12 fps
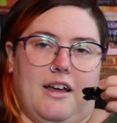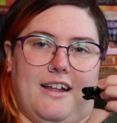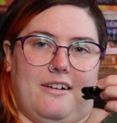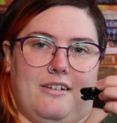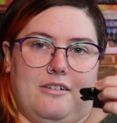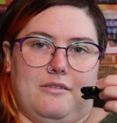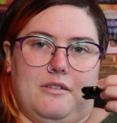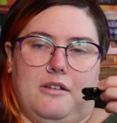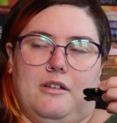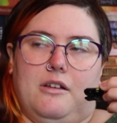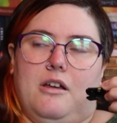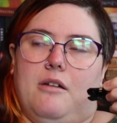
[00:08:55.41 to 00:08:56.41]
I don't know.
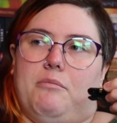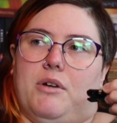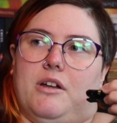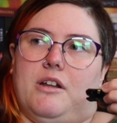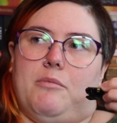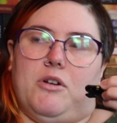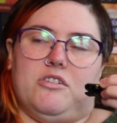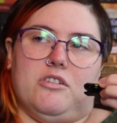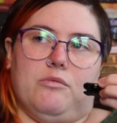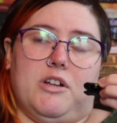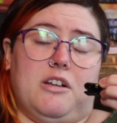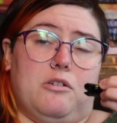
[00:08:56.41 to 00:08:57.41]
But I'm
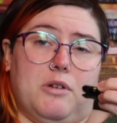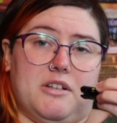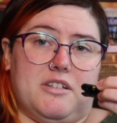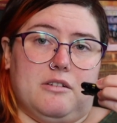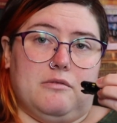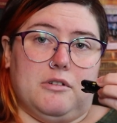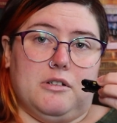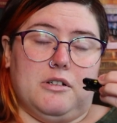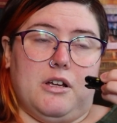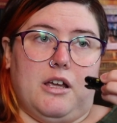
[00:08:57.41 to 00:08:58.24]
also reading Quicksilver,